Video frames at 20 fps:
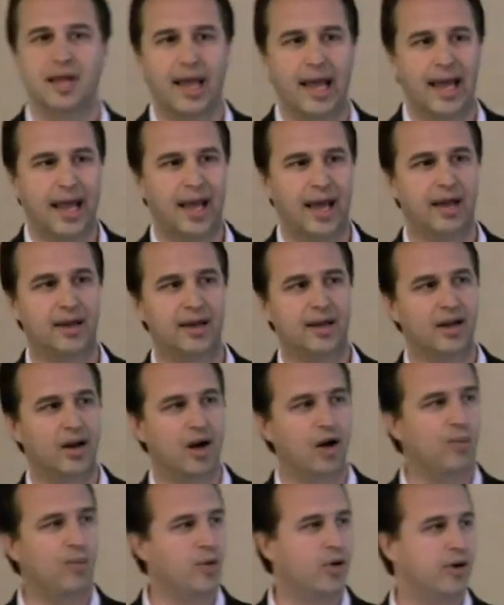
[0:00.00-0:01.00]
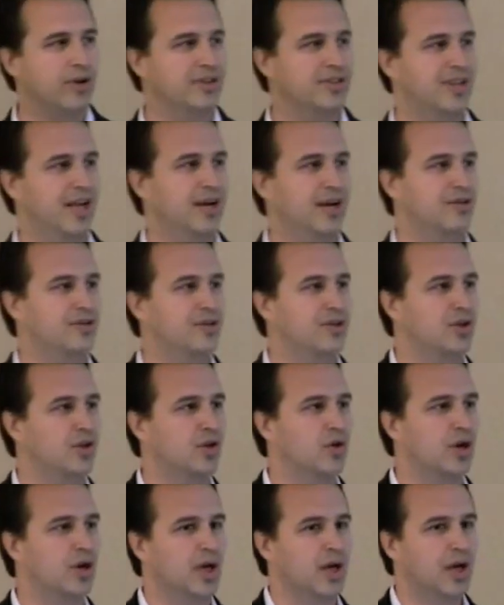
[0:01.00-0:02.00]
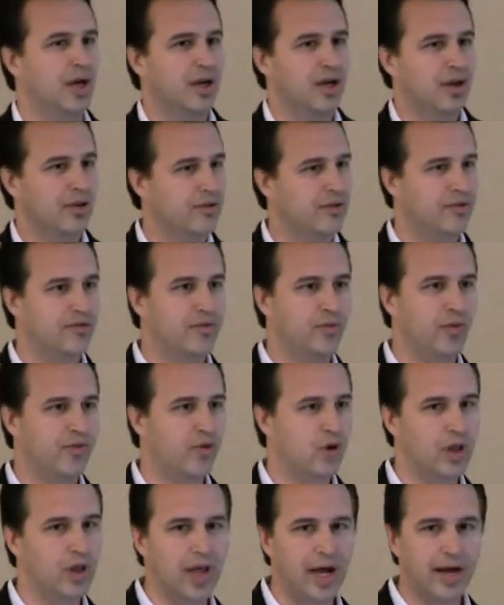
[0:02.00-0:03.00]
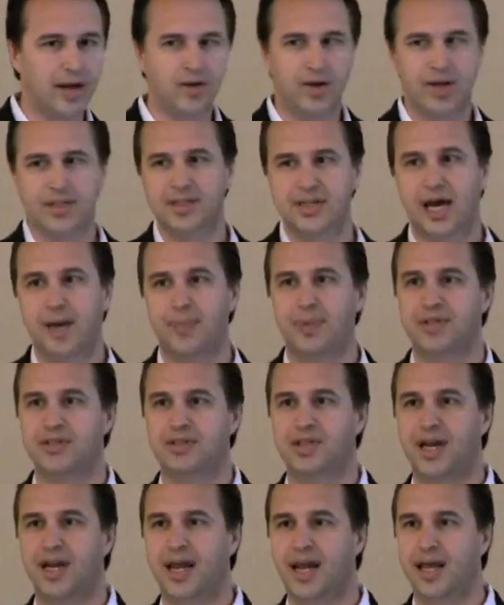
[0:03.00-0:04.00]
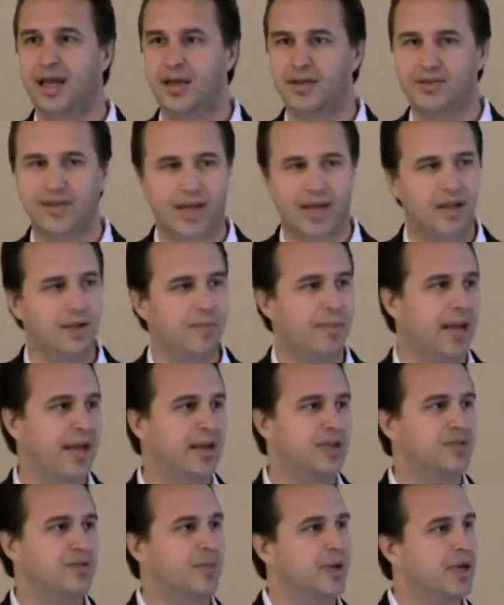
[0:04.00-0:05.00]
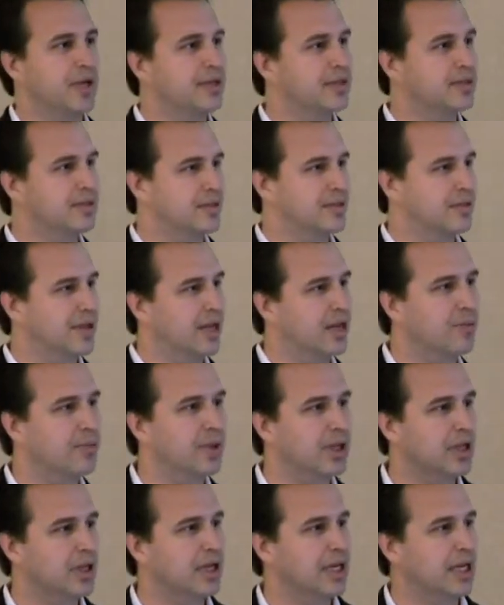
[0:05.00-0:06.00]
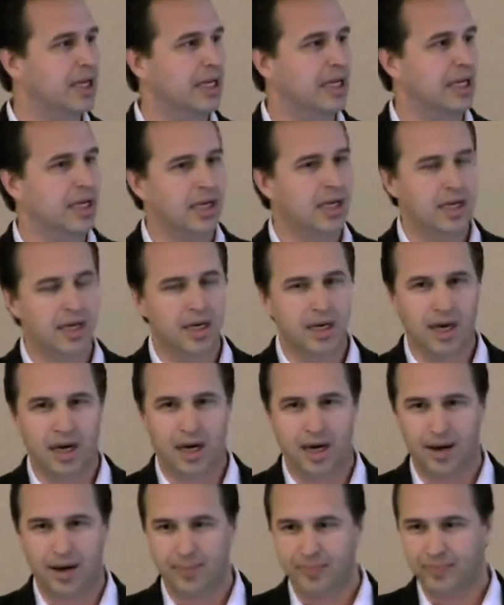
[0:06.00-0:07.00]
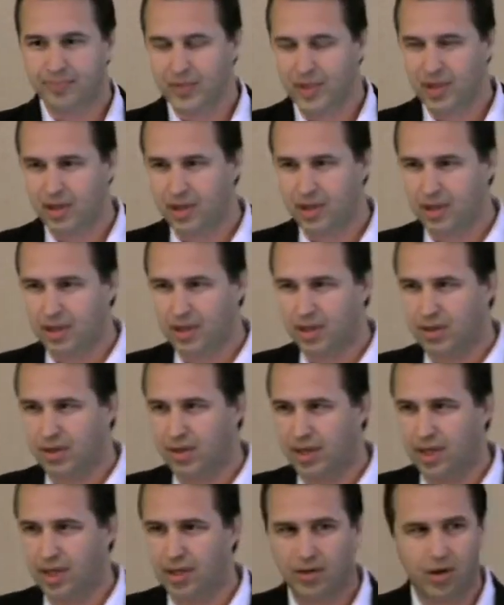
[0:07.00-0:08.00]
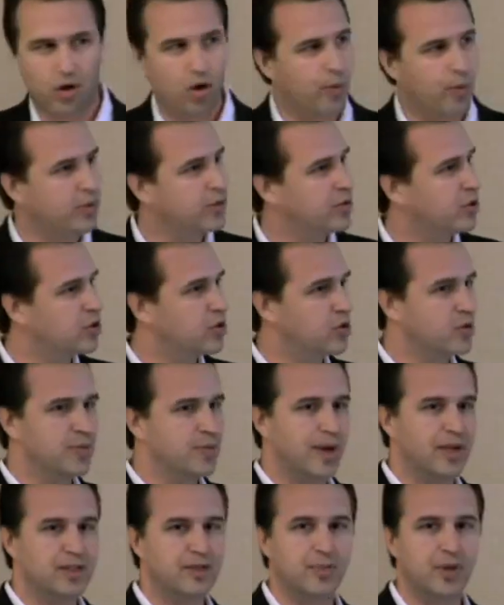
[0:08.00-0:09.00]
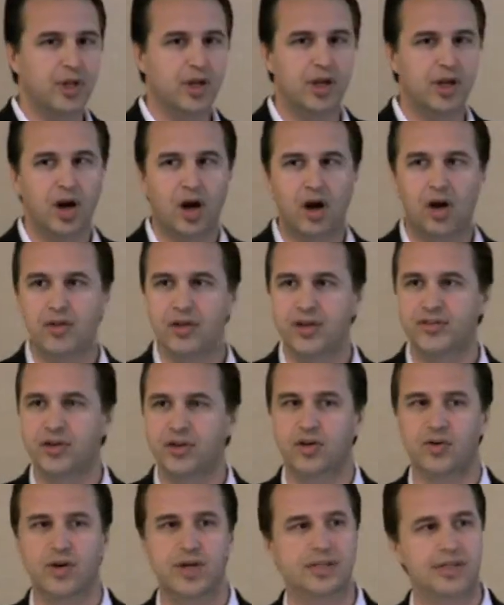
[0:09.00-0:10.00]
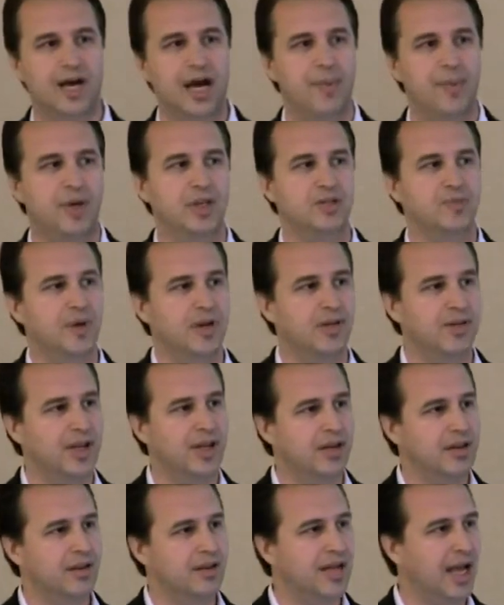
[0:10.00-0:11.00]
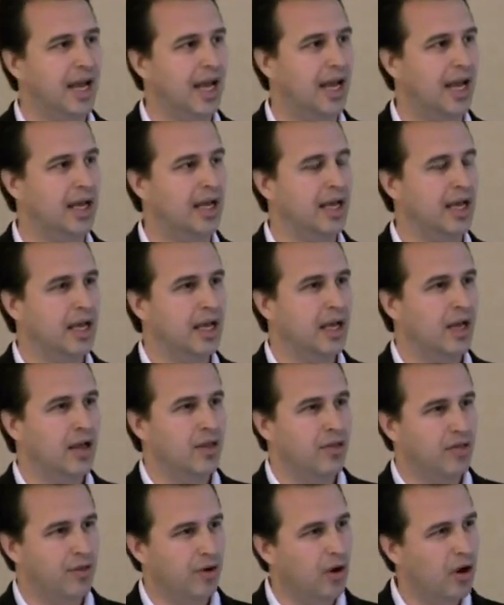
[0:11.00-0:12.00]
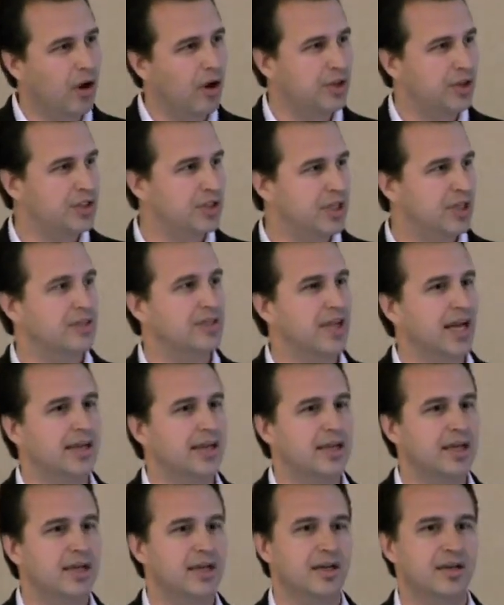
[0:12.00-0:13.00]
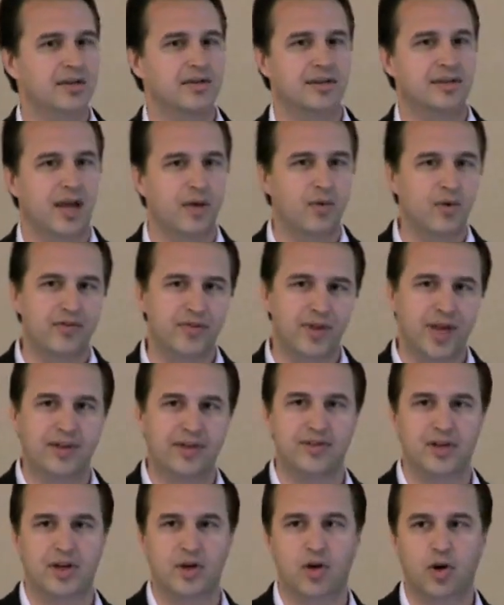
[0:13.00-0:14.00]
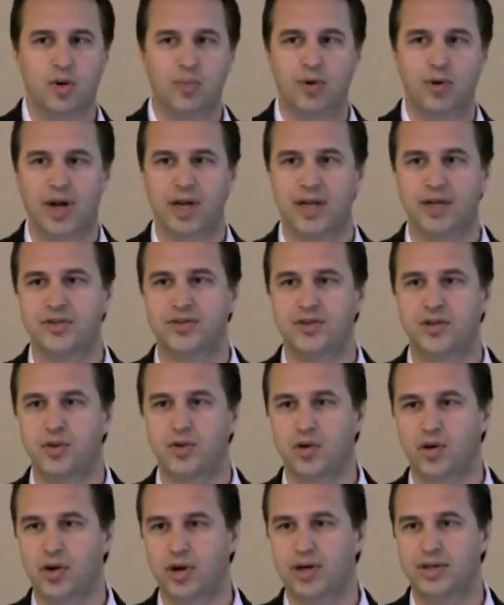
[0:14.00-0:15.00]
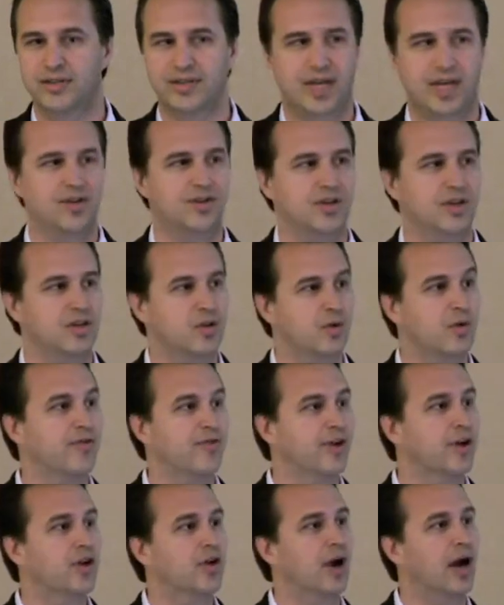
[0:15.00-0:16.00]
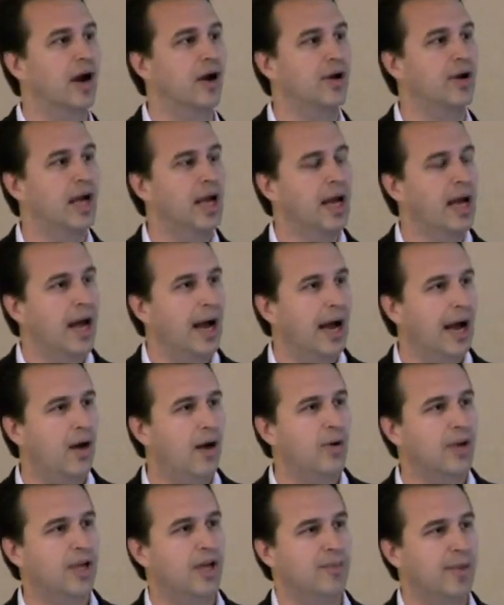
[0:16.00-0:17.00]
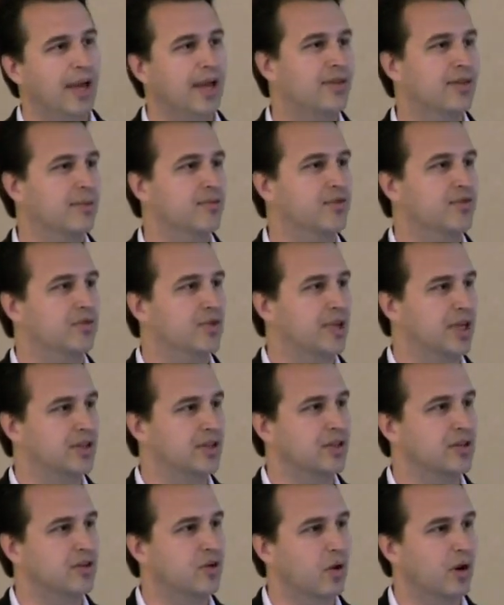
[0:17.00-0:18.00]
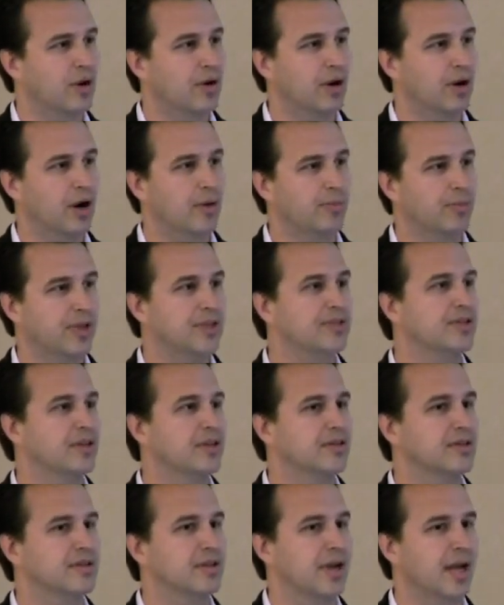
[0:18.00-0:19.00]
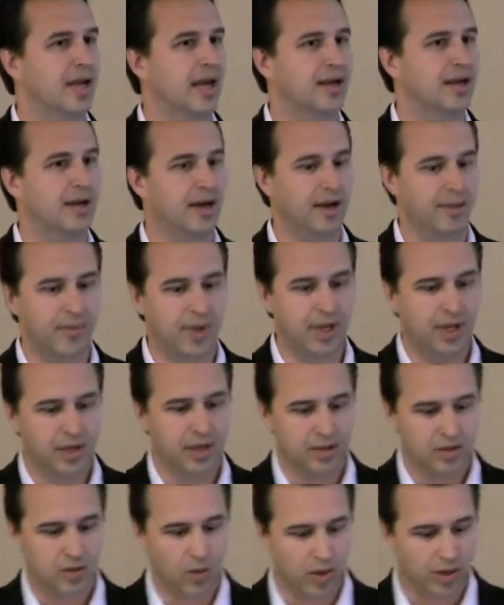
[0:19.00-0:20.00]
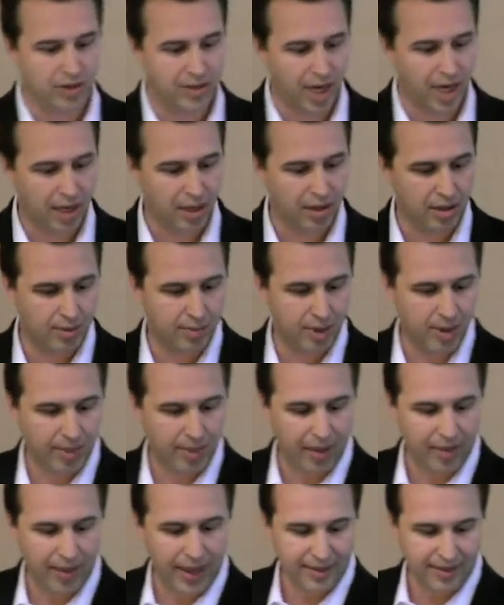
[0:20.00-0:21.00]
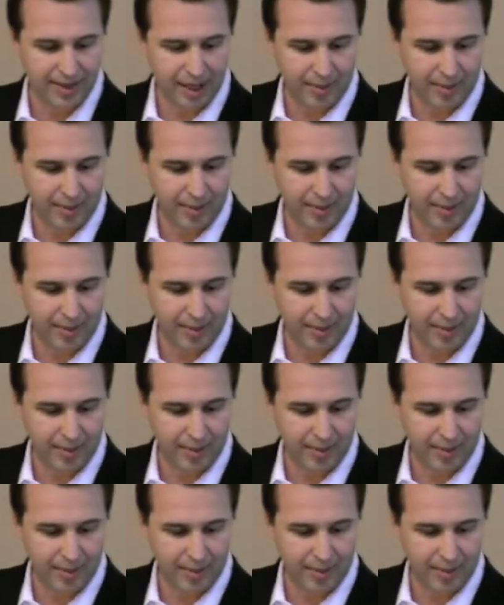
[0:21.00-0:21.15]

And it all boils down to, and this is, we've heard a lot of great topics today, talent management, sustainability, um, the, the corporate social responsibility, all these are great topics, but at the end of the day, they're just ideas that we've yet to incorporate into an organization until we figure out how we can make them strategic to our, our business. And um, so we're going to talk a little bit about that